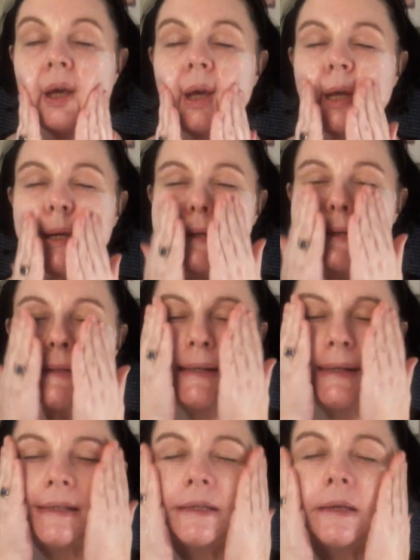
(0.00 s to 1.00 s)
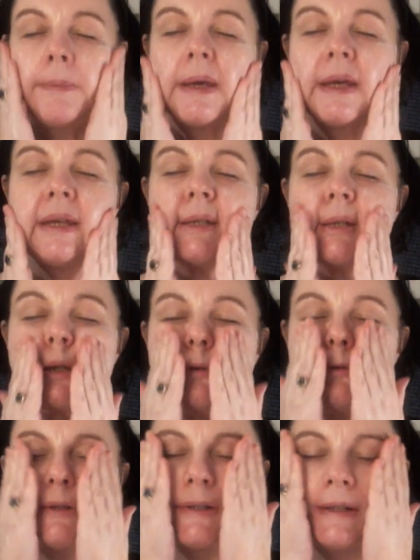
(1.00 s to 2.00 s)
It is his piece de
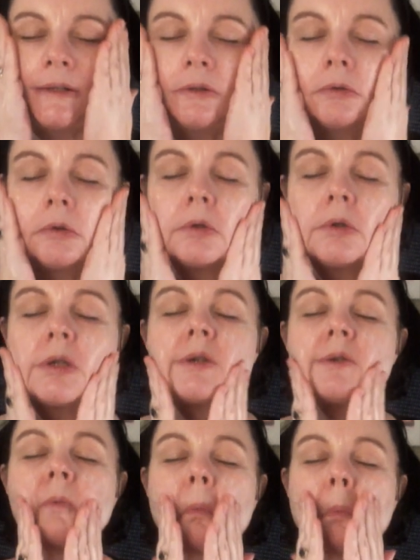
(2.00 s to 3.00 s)
resistance.